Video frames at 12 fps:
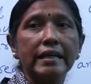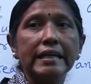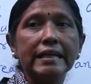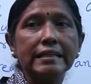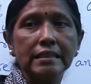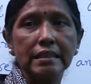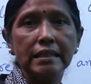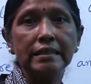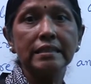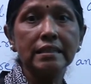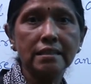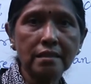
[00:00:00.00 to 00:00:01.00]
It
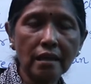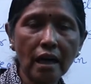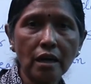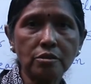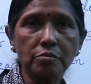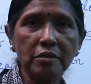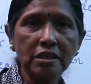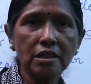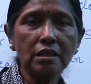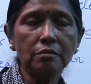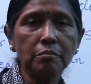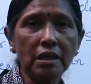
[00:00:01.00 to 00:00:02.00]
describes,
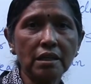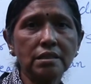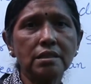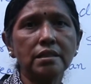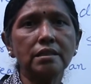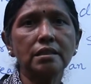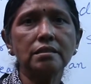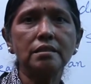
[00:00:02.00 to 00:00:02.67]
means it is